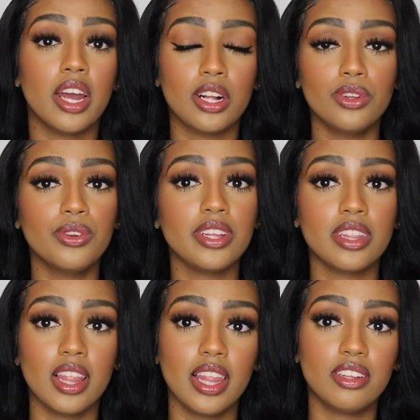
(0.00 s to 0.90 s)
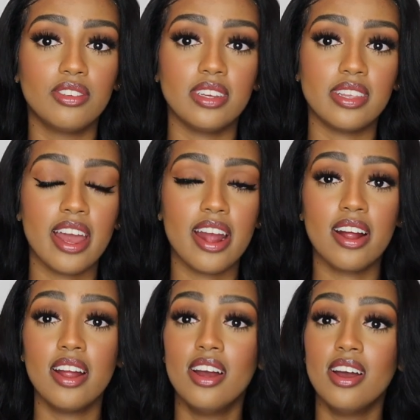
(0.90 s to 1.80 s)
including the link to this
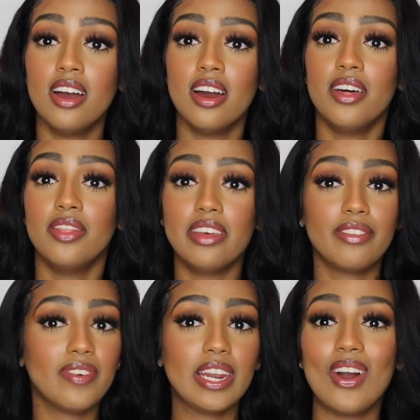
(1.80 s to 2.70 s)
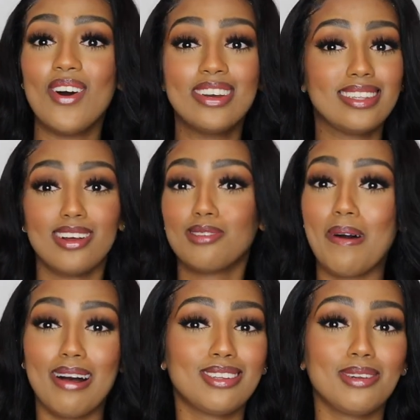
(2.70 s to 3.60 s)
hair. This video is not
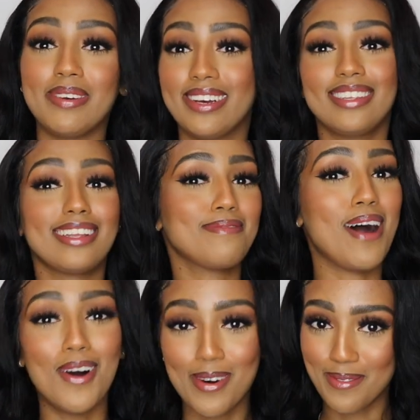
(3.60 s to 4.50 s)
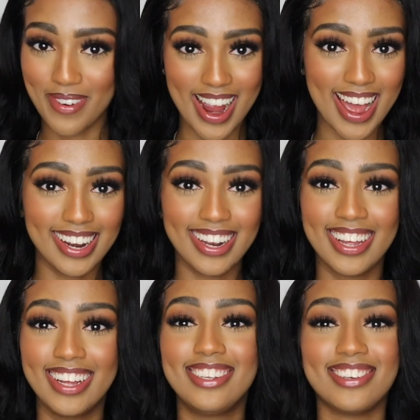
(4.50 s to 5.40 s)
sponsored because it's my own brand.
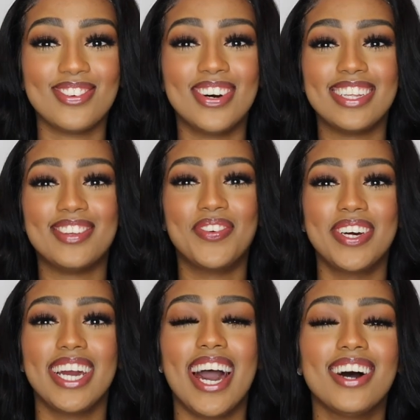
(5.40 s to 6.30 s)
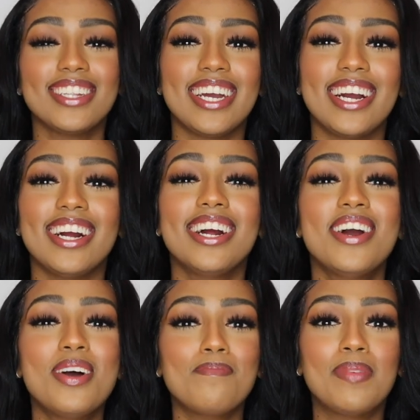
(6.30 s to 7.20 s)
Just wanted to put it out there.
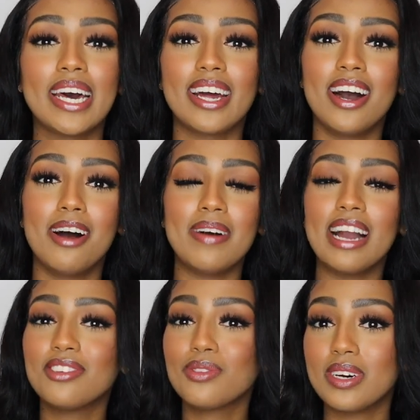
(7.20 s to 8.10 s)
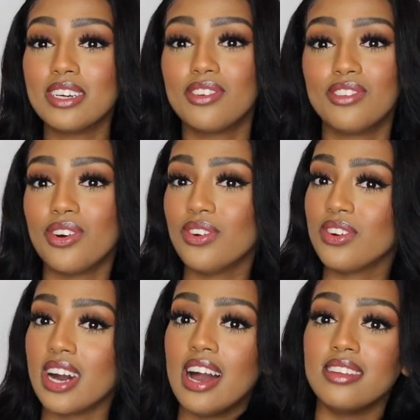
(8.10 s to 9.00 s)
But I just wanted to show you
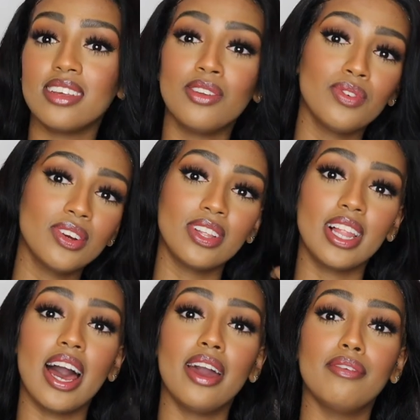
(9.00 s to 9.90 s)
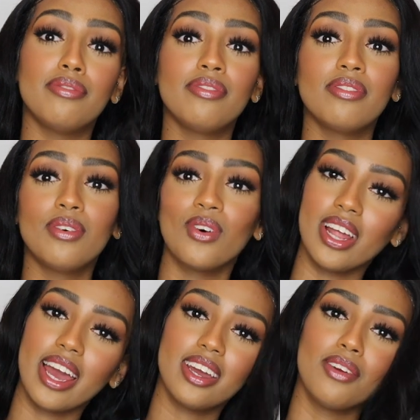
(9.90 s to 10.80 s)
guys in real life, or
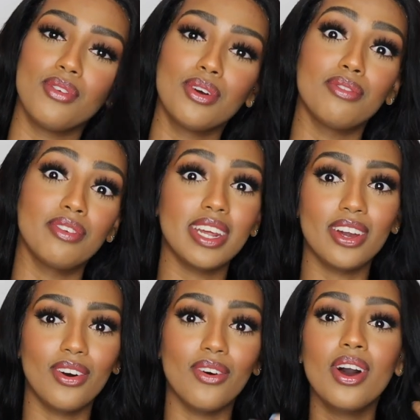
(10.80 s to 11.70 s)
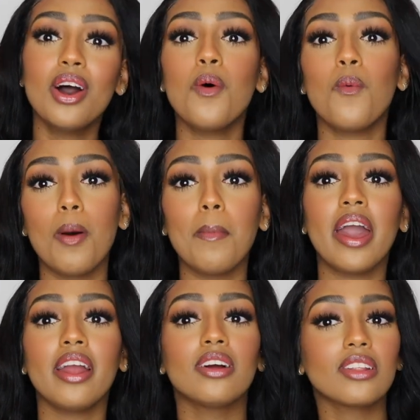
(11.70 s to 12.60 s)
like in real video, what my
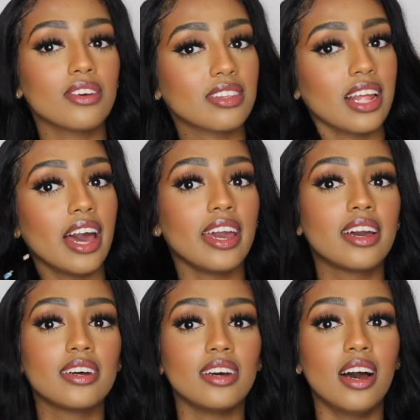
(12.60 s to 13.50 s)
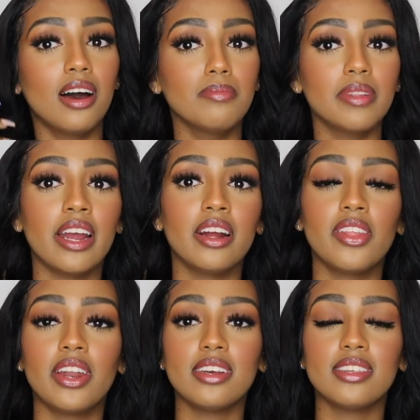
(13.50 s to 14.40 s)
hair looks like, the hair
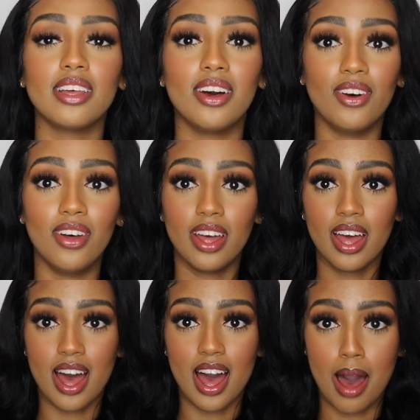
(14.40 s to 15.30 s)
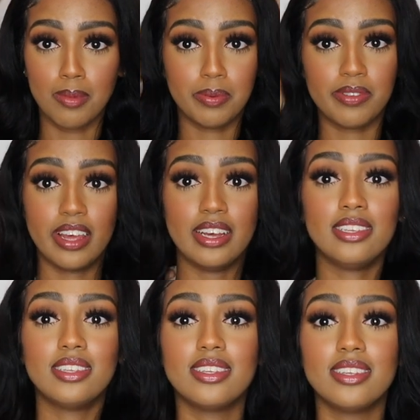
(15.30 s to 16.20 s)
that I sell. I'm
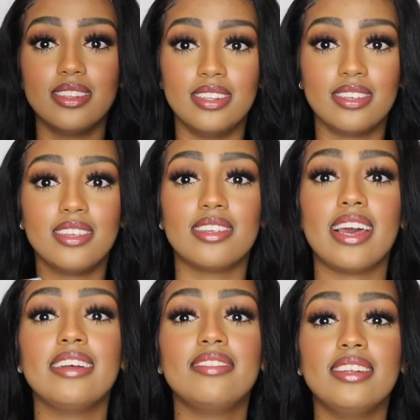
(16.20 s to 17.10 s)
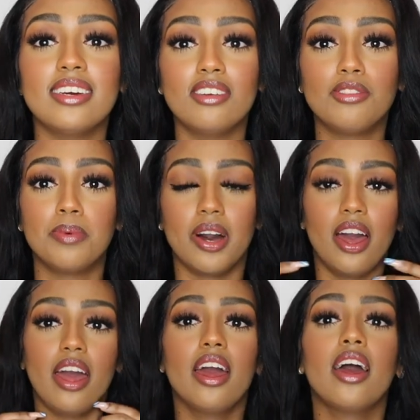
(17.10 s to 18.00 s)
obsessed. This is 18 inch,
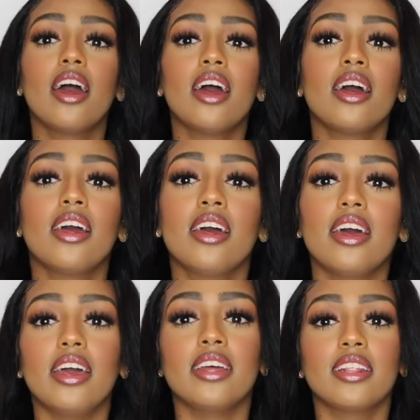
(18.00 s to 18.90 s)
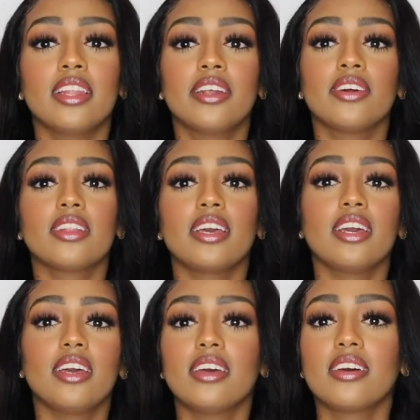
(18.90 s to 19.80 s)
but it
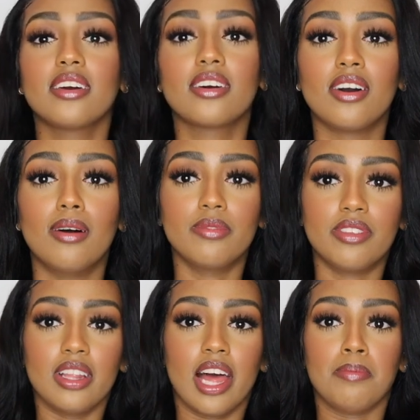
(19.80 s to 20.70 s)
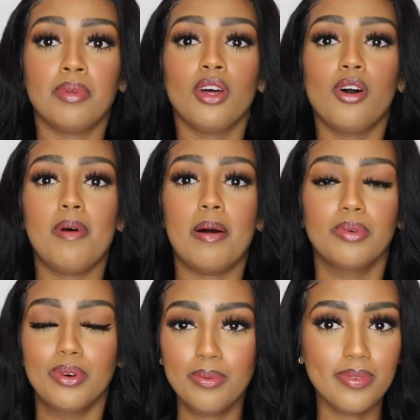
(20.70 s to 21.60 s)
literally comes to like below my
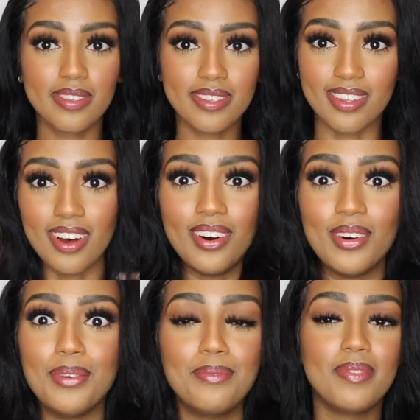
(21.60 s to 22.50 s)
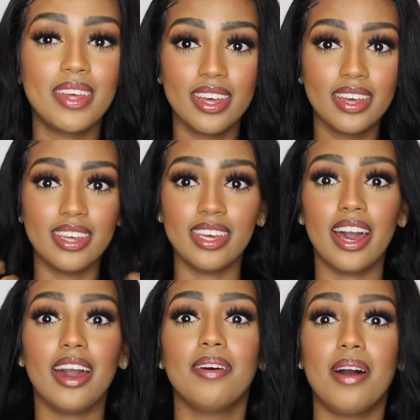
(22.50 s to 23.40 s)
boobs. So
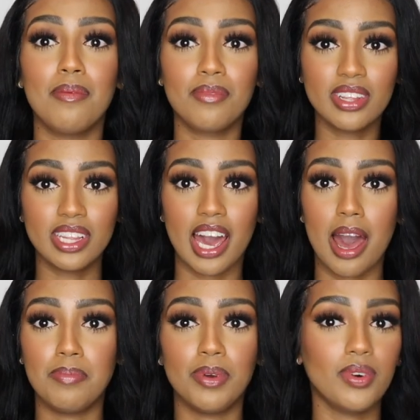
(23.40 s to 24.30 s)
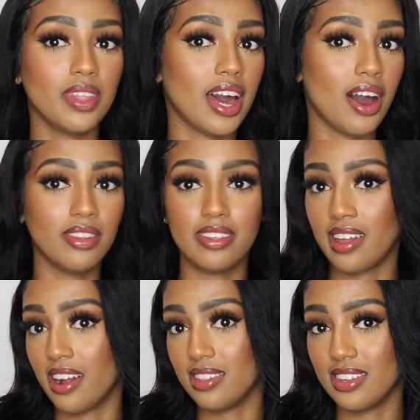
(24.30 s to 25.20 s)
yeah, I'm really happy with how this
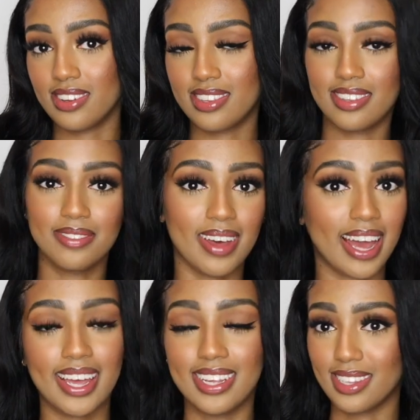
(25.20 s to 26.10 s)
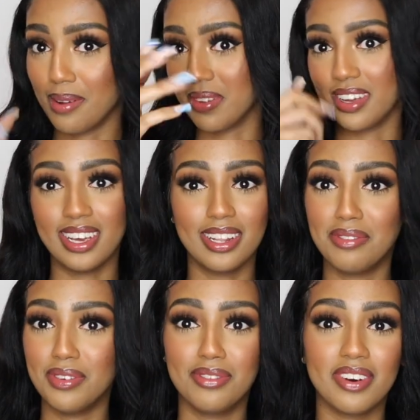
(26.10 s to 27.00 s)
hair looks. I can't stop looking in the
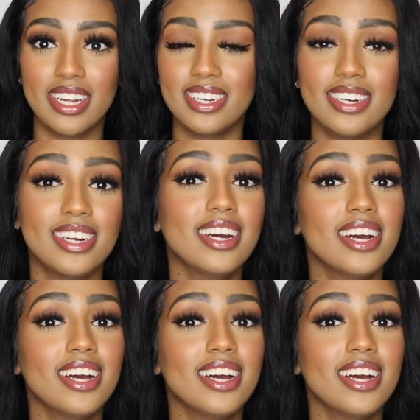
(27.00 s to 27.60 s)
viewfinder.